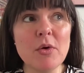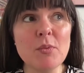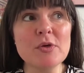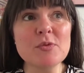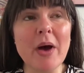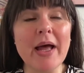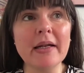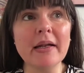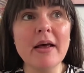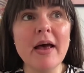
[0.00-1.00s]
was
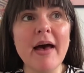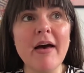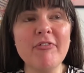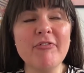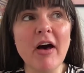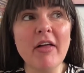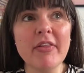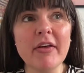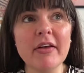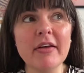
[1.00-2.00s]
when a
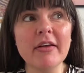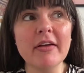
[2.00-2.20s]
father